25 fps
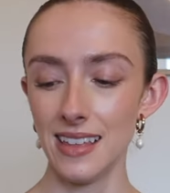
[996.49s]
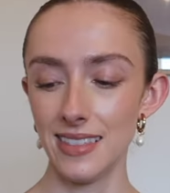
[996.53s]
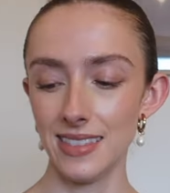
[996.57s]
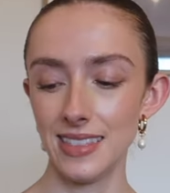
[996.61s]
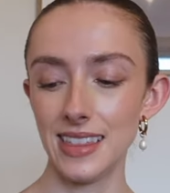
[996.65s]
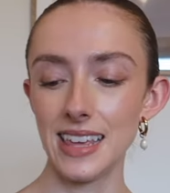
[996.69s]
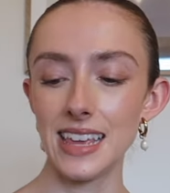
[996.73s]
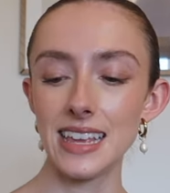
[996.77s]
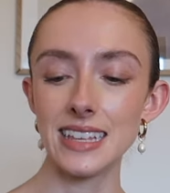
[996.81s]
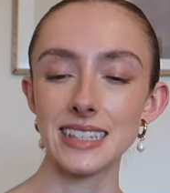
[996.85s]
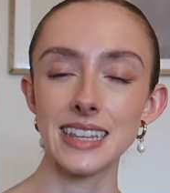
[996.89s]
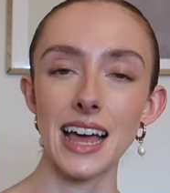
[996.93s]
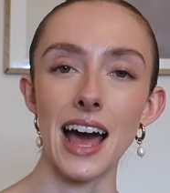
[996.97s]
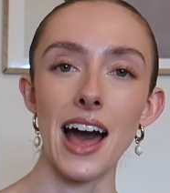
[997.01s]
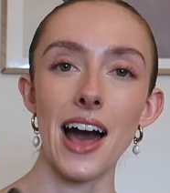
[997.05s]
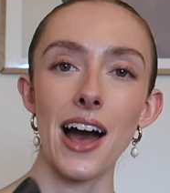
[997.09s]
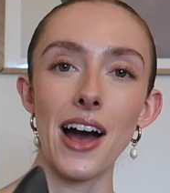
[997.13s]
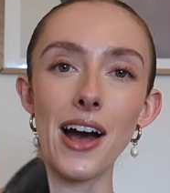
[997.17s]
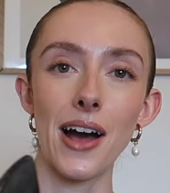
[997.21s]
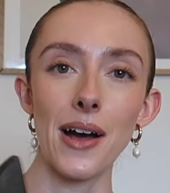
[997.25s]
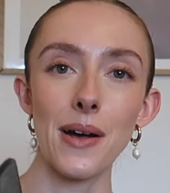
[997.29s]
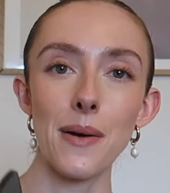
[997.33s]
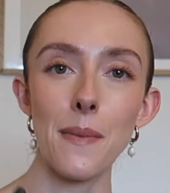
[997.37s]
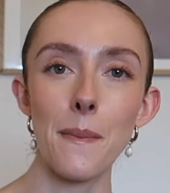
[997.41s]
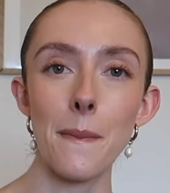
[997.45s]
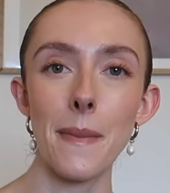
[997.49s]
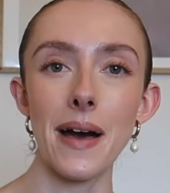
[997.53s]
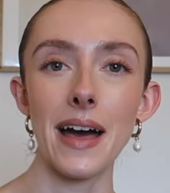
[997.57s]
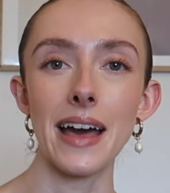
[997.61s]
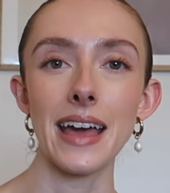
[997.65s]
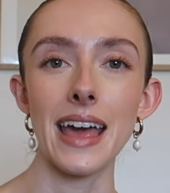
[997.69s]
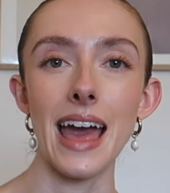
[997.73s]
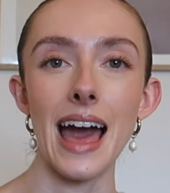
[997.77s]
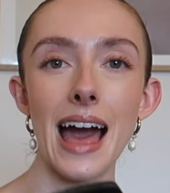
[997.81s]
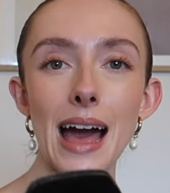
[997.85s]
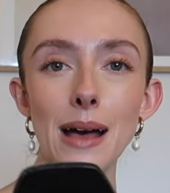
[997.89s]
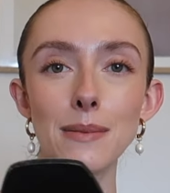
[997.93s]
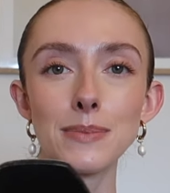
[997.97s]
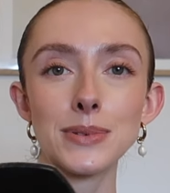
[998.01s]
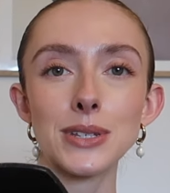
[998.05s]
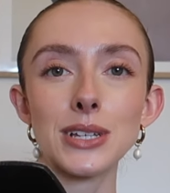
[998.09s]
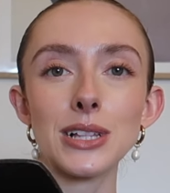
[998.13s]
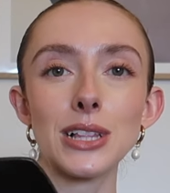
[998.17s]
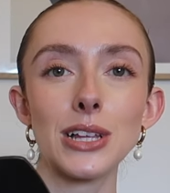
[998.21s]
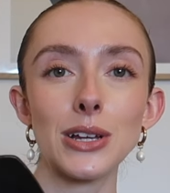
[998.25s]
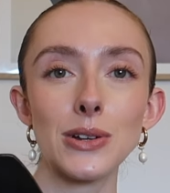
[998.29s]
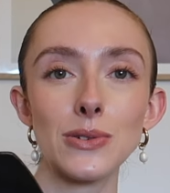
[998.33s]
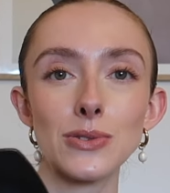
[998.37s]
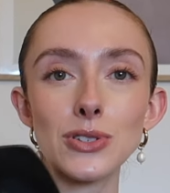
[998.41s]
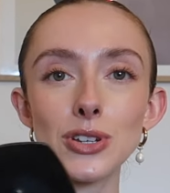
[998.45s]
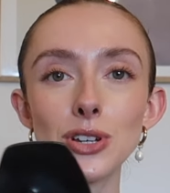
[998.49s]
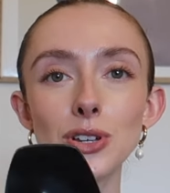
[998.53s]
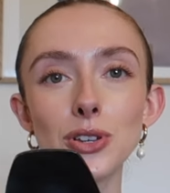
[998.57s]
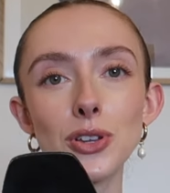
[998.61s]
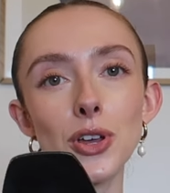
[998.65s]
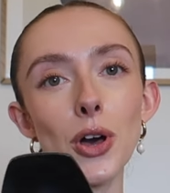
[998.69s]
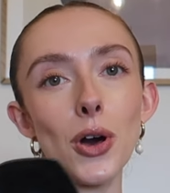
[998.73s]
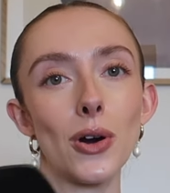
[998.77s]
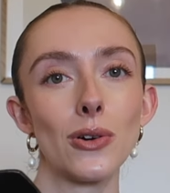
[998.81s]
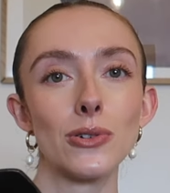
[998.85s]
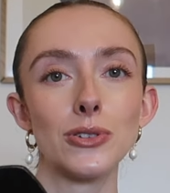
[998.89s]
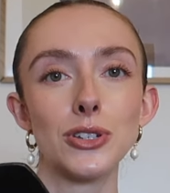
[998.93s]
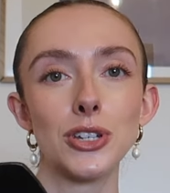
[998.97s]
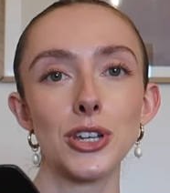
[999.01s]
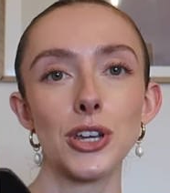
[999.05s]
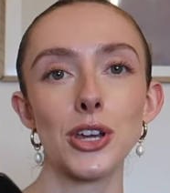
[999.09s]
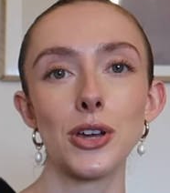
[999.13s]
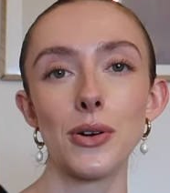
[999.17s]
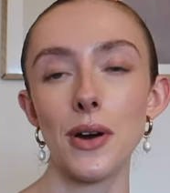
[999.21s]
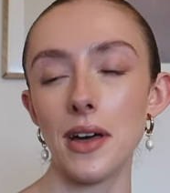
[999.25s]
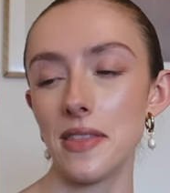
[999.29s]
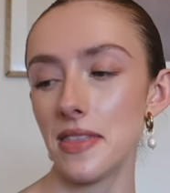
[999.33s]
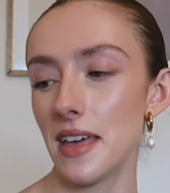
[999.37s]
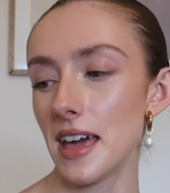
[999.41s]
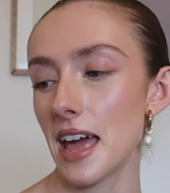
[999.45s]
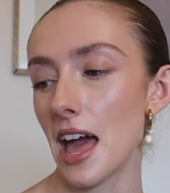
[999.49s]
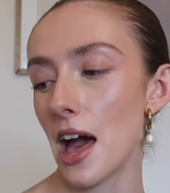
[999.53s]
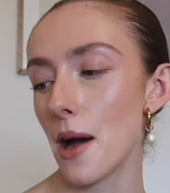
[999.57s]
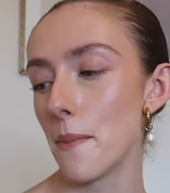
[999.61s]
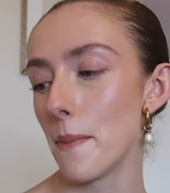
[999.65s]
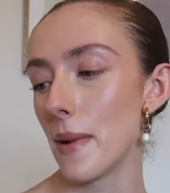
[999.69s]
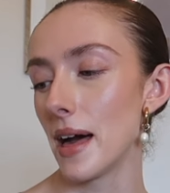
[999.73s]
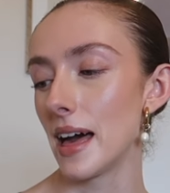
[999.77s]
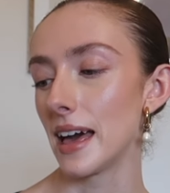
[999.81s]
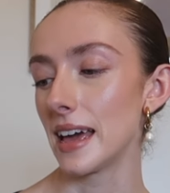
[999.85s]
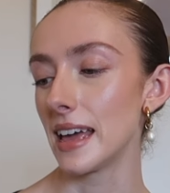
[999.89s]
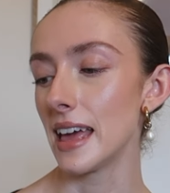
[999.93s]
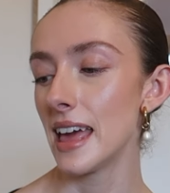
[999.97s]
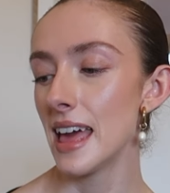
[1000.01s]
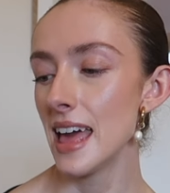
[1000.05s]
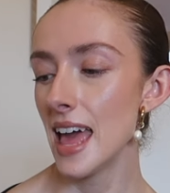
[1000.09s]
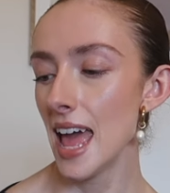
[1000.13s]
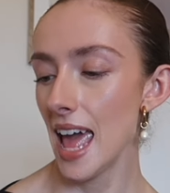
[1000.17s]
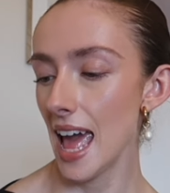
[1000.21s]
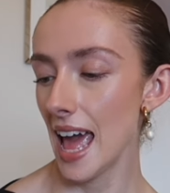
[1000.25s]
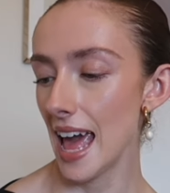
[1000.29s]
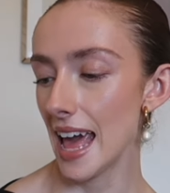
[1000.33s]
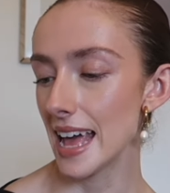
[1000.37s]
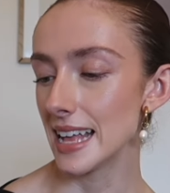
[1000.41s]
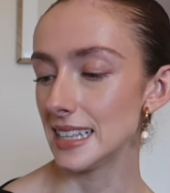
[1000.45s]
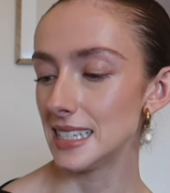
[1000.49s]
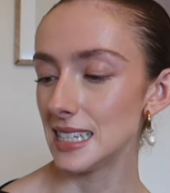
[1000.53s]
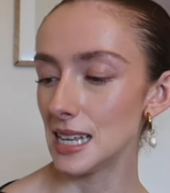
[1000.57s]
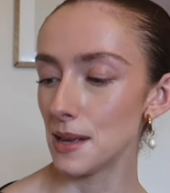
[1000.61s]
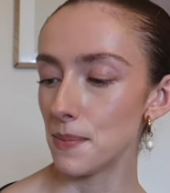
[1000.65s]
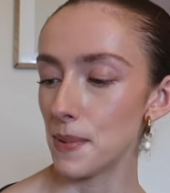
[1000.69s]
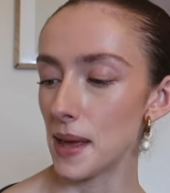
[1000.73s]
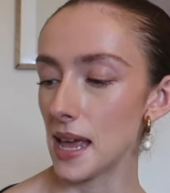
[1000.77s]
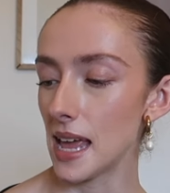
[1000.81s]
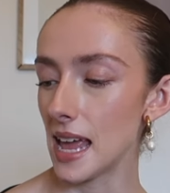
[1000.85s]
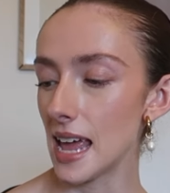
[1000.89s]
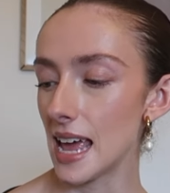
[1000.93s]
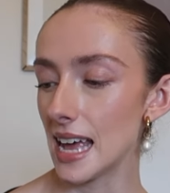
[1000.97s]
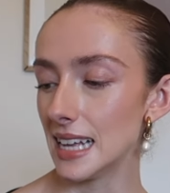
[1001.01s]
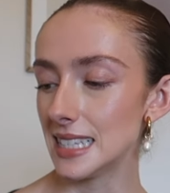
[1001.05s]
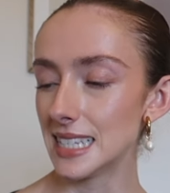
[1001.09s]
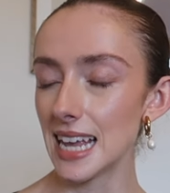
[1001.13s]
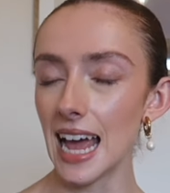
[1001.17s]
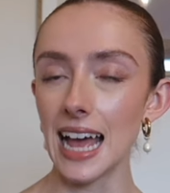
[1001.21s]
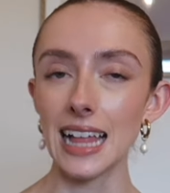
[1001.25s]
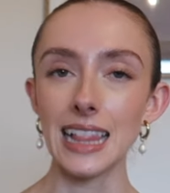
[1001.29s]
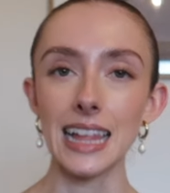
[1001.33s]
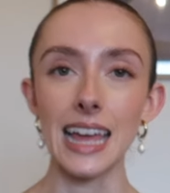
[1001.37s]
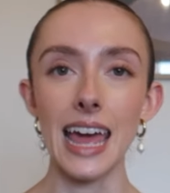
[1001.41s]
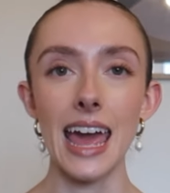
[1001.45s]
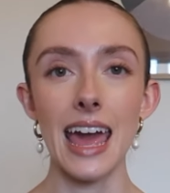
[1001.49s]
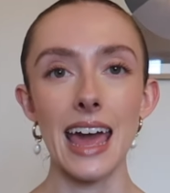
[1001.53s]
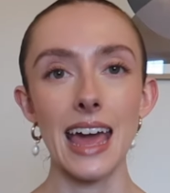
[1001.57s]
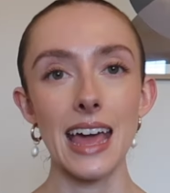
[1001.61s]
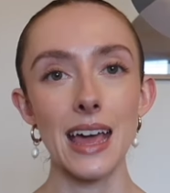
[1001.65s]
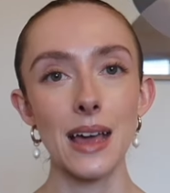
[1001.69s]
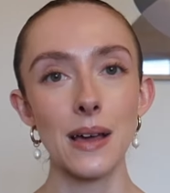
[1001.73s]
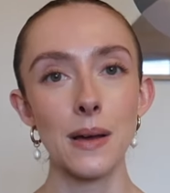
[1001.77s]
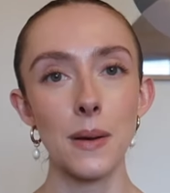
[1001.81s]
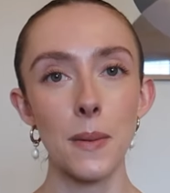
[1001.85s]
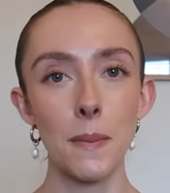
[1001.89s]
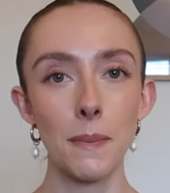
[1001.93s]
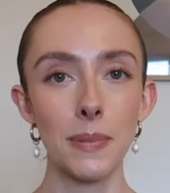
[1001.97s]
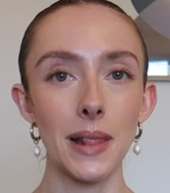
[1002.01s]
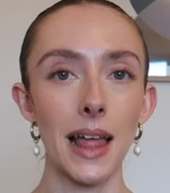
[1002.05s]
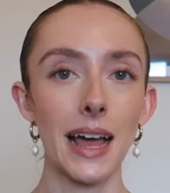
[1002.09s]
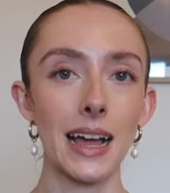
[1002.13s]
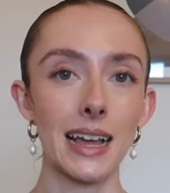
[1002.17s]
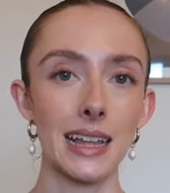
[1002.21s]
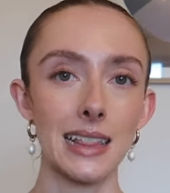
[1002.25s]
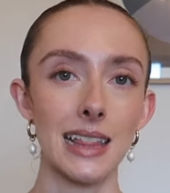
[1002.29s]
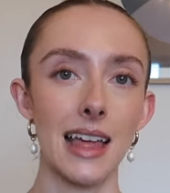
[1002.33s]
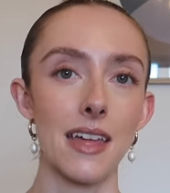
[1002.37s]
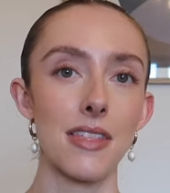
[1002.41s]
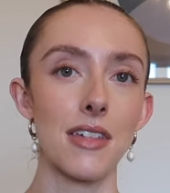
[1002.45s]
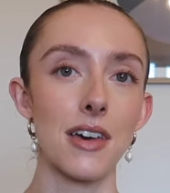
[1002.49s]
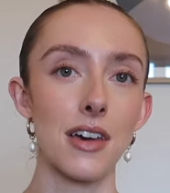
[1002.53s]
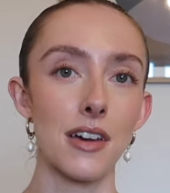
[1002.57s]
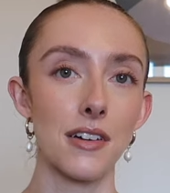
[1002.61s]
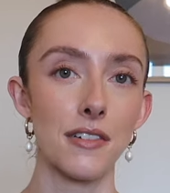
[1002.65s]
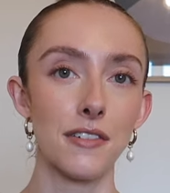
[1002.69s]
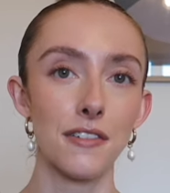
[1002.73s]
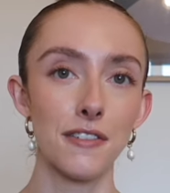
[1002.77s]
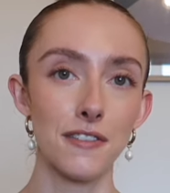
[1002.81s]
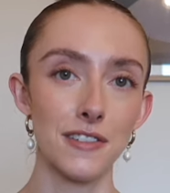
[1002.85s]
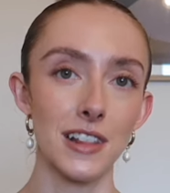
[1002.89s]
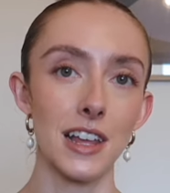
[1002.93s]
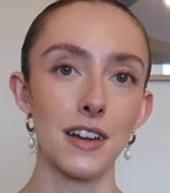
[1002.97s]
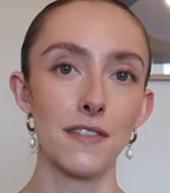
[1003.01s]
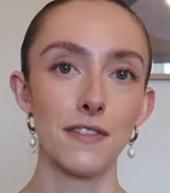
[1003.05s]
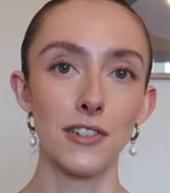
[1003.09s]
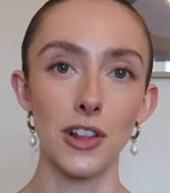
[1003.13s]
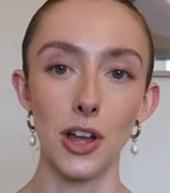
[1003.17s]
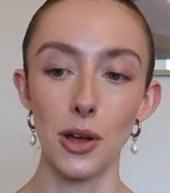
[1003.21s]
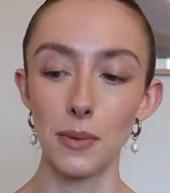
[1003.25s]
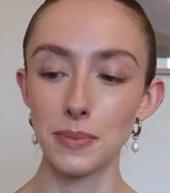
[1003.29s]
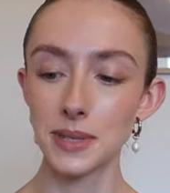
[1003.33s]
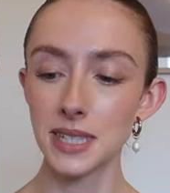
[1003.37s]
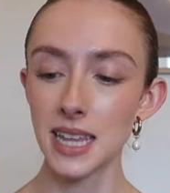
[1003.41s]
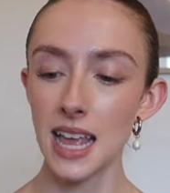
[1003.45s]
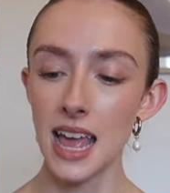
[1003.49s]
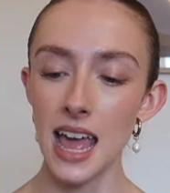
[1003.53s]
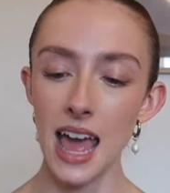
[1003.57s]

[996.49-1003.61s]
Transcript: these are my absolute go-to and they are my ATP Atelier black leather flip-flops.